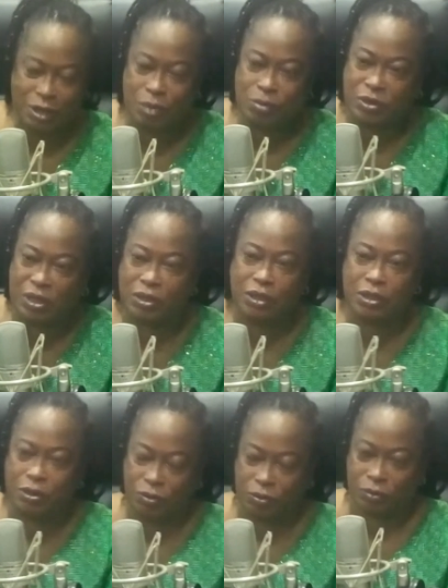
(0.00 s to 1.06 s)

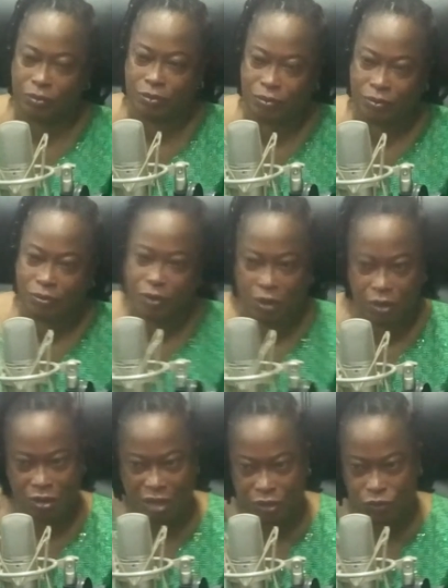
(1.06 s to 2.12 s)
representative.
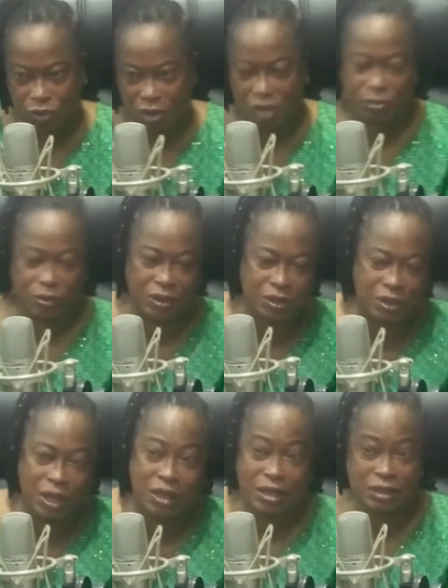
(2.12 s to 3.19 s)
That is one aspect.
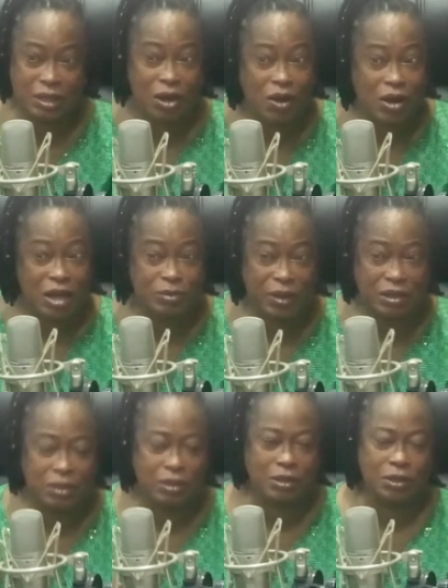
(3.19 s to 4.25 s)
The second aspect
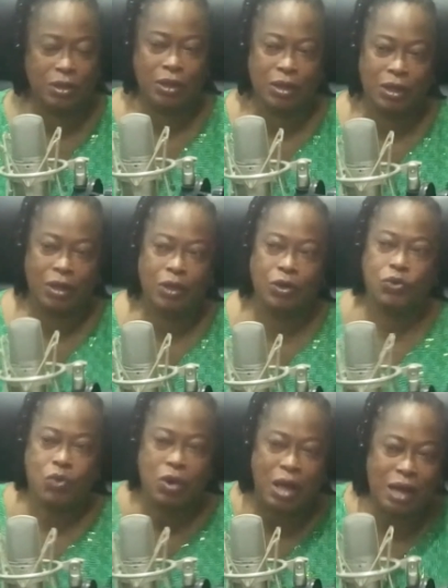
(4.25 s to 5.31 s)
is
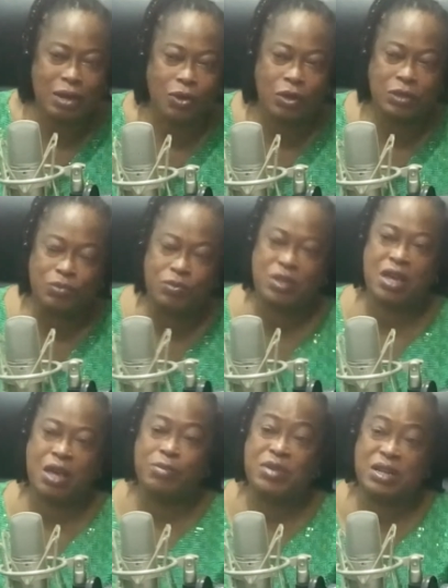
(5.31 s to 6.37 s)
you cannot be a
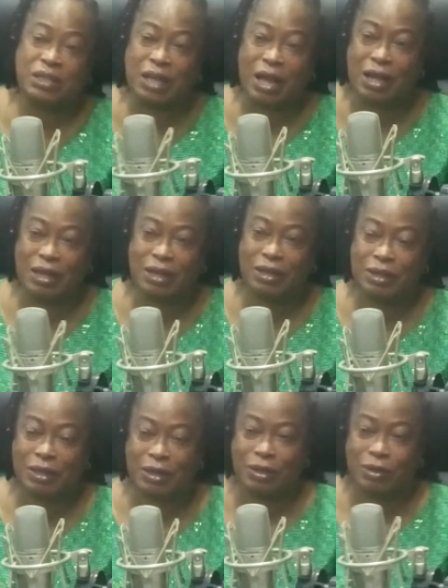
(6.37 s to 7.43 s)
minister
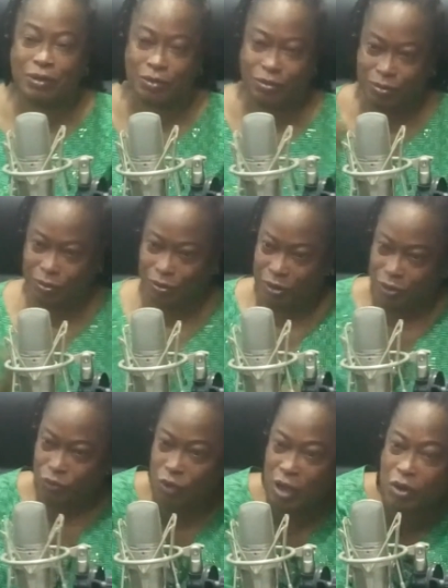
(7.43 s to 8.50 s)
if
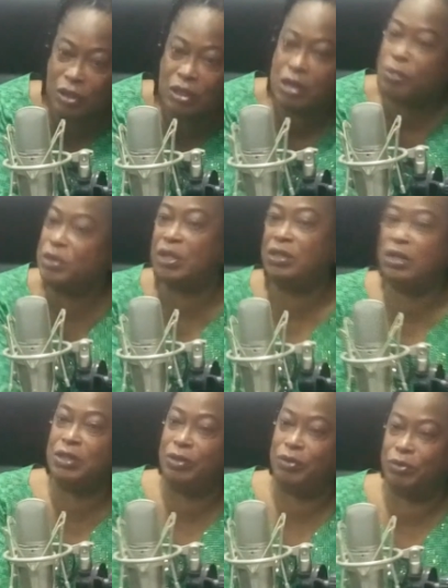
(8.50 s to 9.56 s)
you are not a
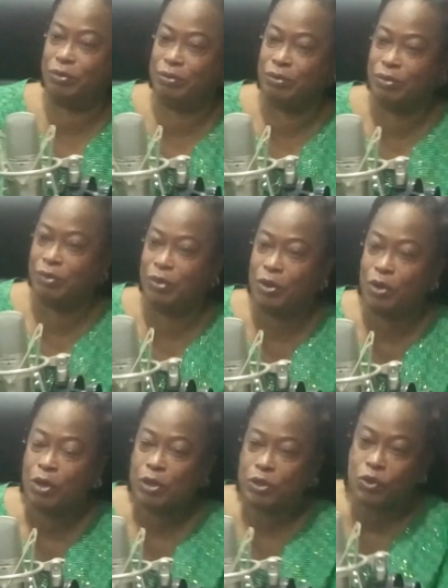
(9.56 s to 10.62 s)
representative.
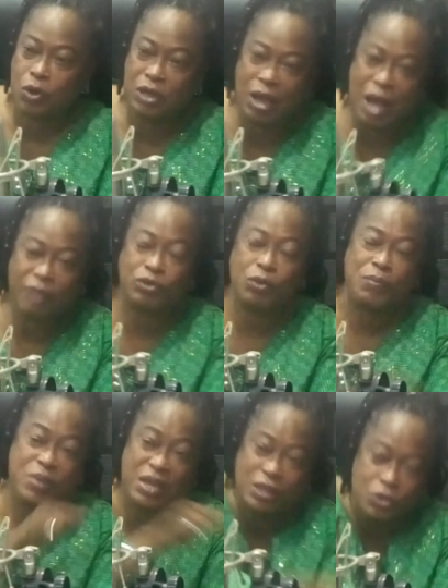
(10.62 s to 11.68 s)
So they have to
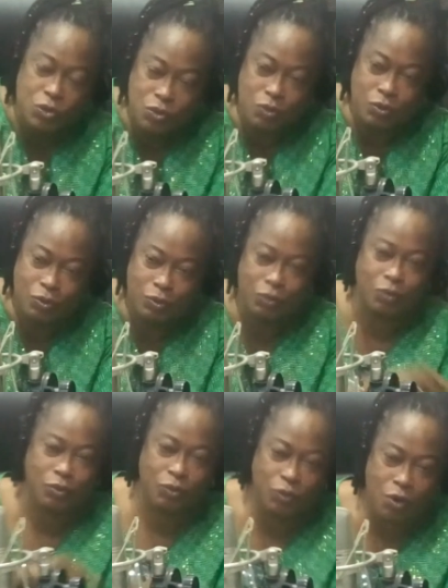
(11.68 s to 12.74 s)
pick you
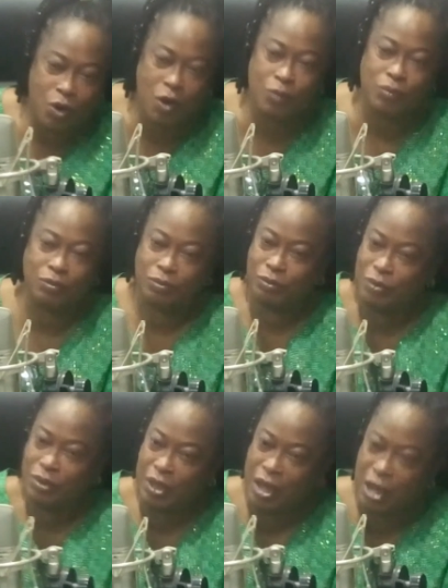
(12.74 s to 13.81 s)
from
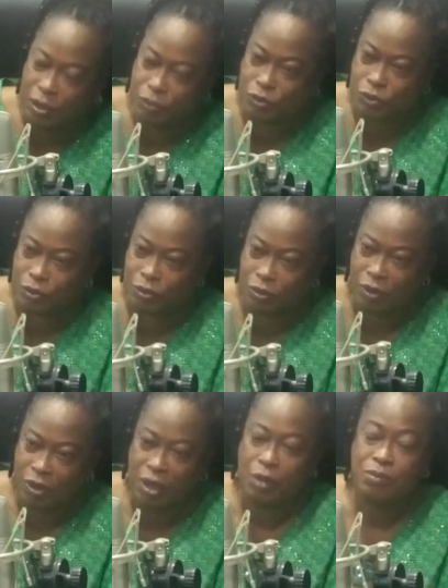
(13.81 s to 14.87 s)
the house,
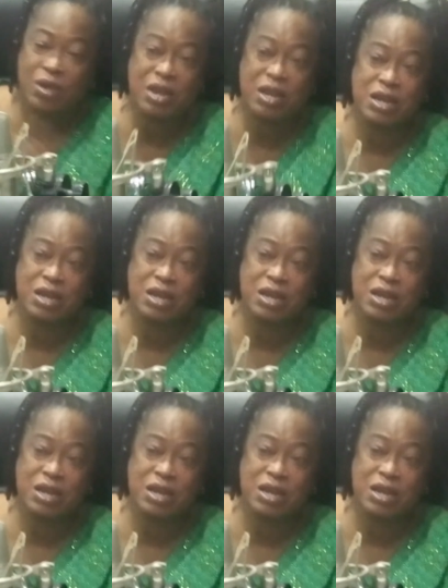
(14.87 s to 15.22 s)
meaning